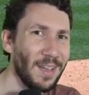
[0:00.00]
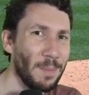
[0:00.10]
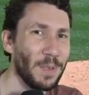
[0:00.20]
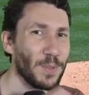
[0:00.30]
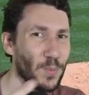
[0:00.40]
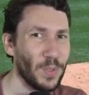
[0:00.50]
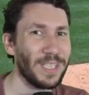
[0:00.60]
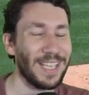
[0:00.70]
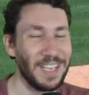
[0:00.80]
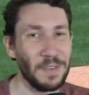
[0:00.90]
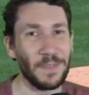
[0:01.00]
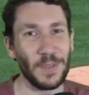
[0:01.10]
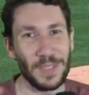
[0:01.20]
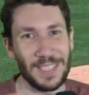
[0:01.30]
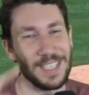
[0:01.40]
But it was really that
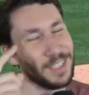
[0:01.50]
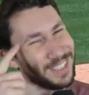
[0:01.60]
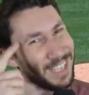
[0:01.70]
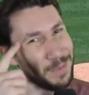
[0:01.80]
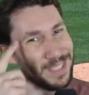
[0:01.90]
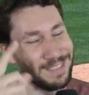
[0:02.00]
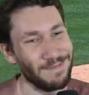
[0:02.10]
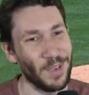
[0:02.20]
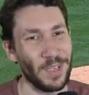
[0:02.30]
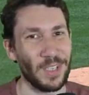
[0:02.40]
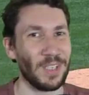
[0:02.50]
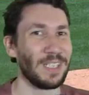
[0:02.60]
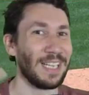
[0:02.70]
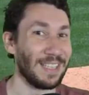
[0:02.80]
infield single that wasn't very good,